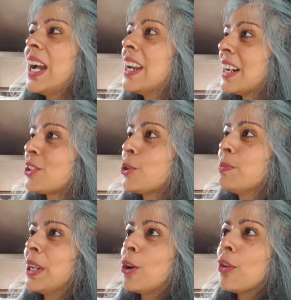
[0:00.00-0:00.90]
and I
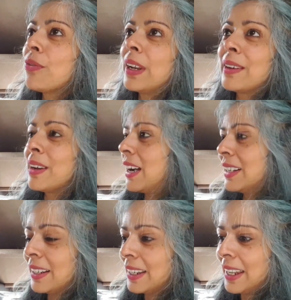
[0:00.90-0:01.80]
should be off, and
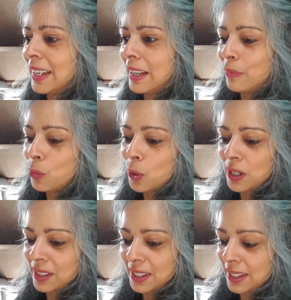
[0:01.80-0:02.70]
I don't care
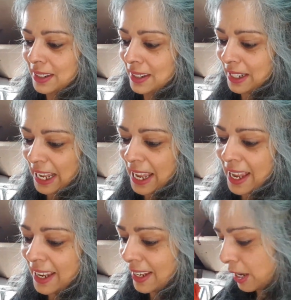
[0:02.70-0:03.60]
what
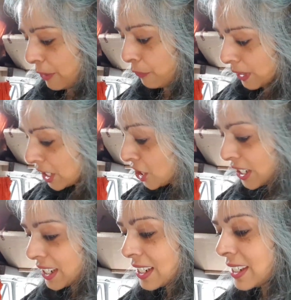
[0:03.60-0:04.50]

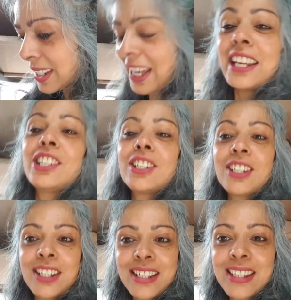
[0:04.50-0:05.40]
finishing
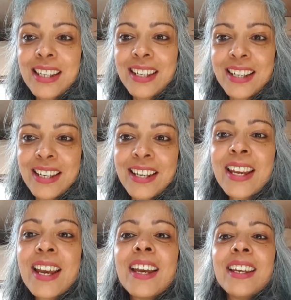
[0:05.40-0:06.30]
stages she's
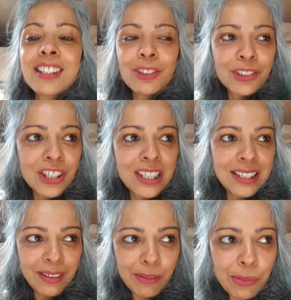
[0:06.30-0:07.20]
in, as long as
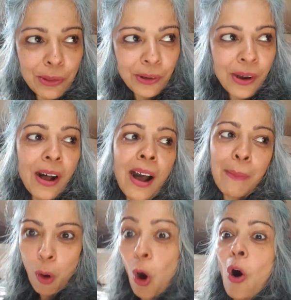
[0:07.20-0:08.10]
she's livable,
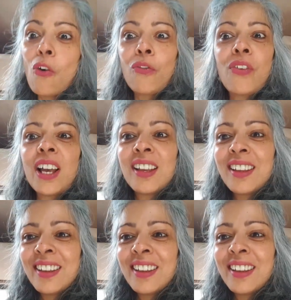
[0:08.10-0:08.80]
I'm off.